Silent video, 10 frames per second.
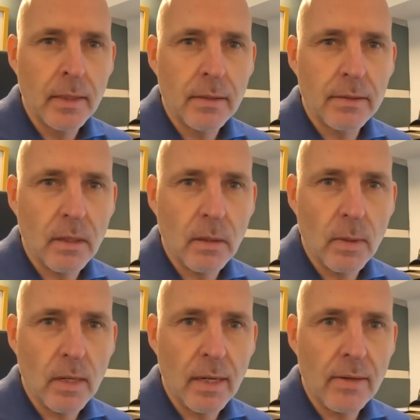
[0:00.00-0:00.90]

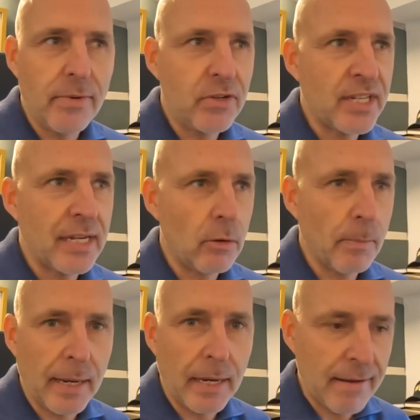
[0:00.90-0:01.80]
So we just had a little
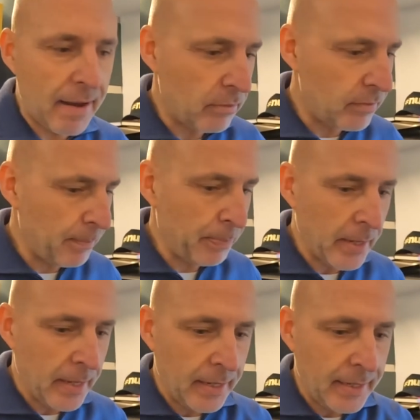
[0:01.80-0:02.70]
play around of it.
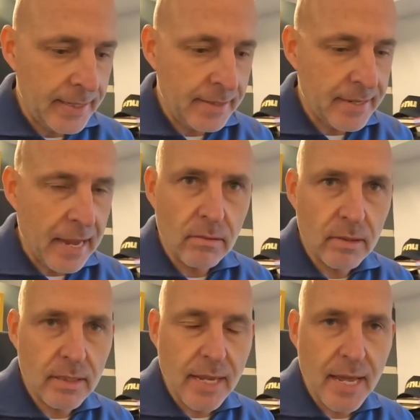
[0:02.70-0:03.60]
He's
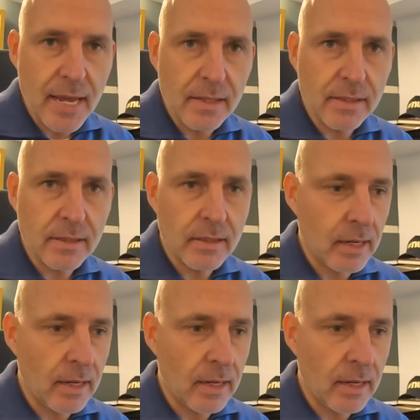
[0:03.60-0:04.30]
downstairs